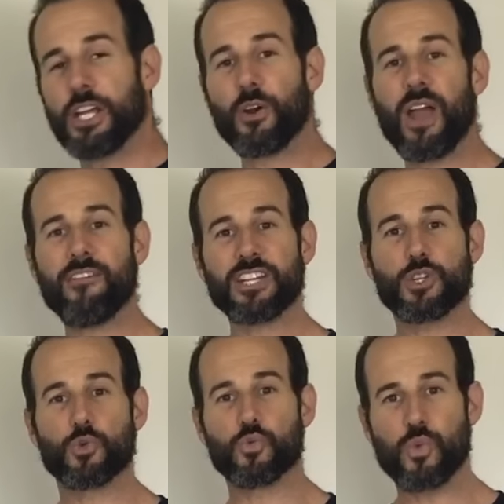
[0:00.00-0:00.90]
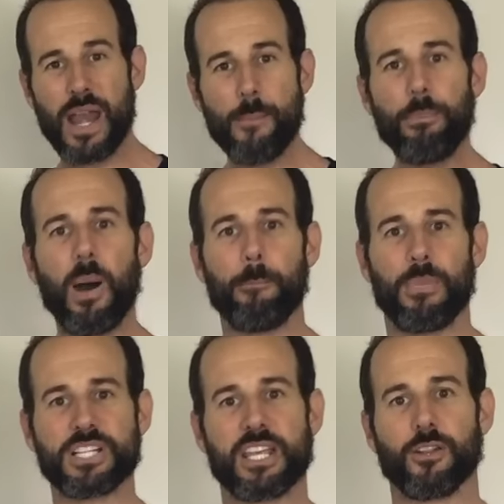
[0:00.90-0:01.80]
you're having to ramp up
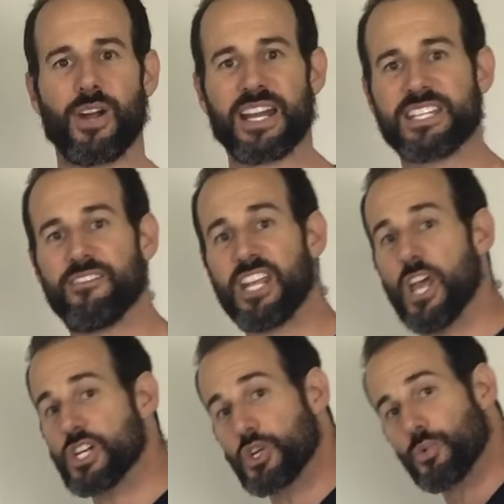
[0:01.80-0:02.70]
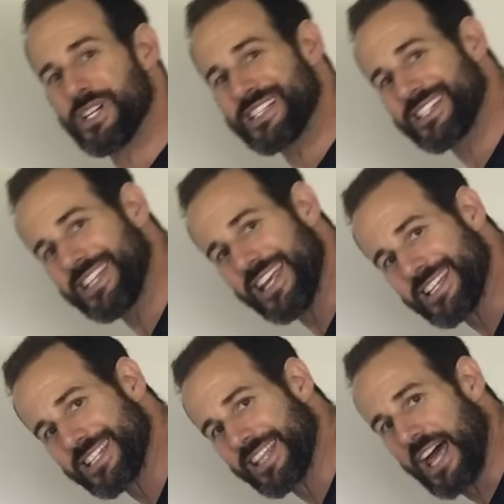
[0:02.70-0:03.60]
muscular activity to
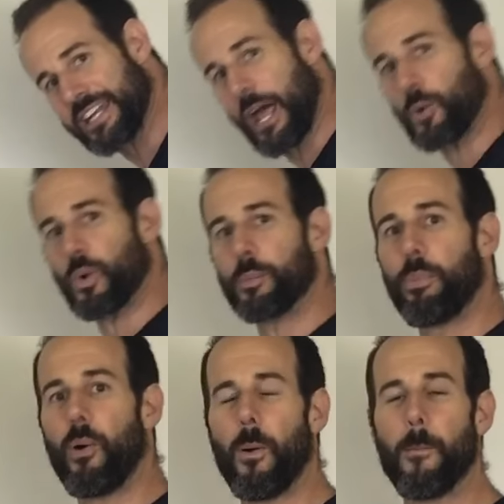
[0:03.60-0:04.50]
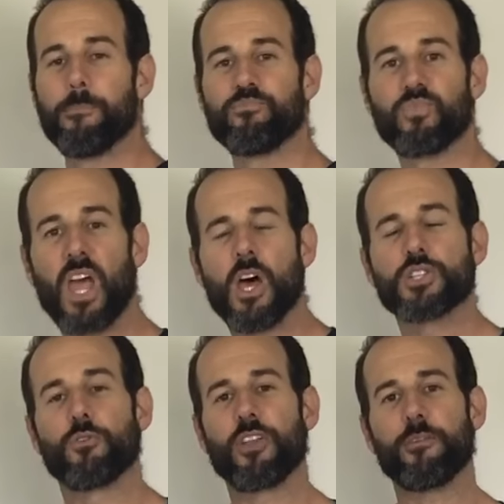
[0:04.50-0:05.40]
resist that downward pull.
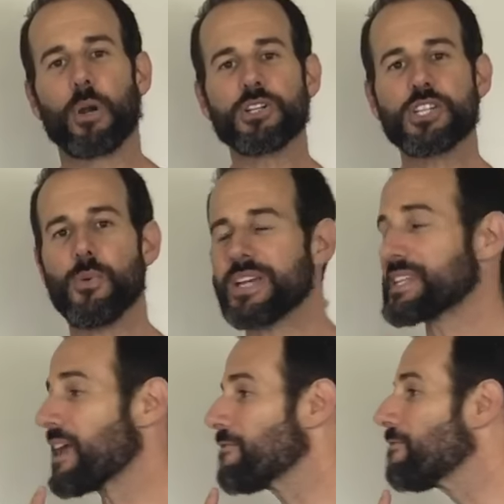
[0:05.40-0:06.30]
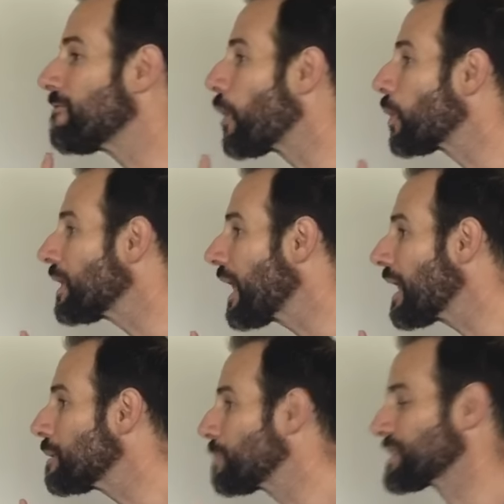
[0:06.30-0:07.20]
So for the person who has a forward
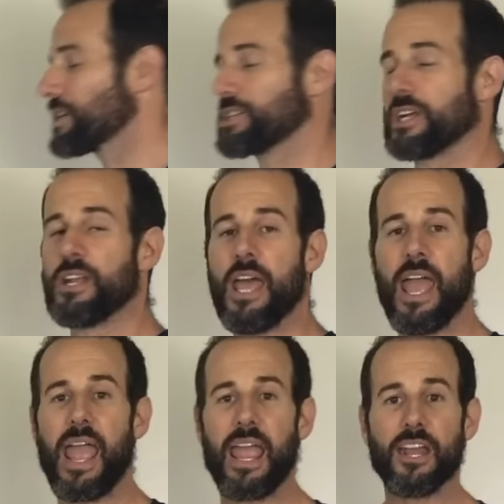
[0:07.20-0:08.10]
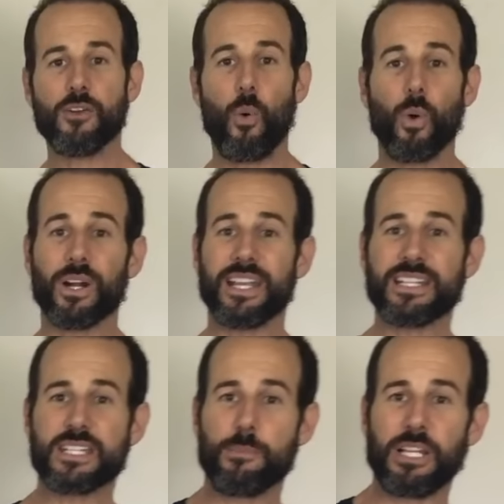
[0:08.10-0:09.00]
head position and or
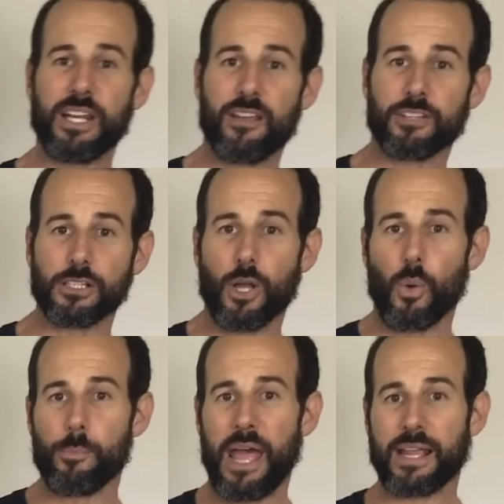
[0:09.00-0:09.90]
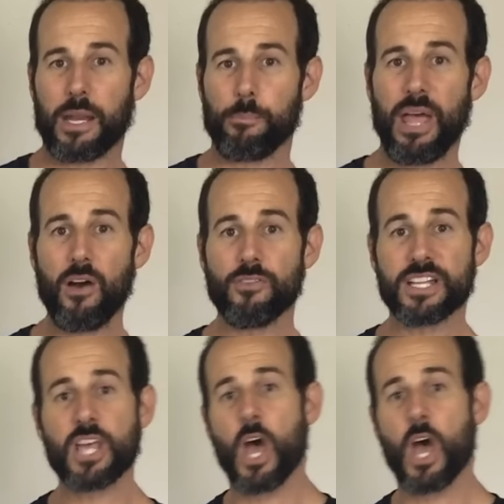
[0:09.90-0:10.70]
instability of the lower back and pelvis,